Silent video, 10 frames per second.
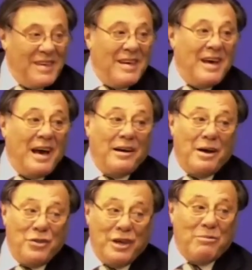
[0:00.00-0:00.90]
and I
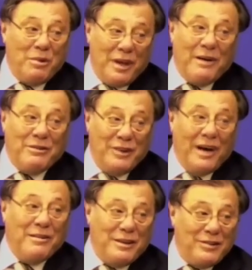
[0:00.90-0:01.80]
think without
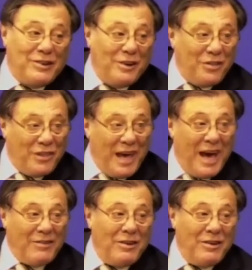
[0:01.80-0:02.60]
doubt it has got that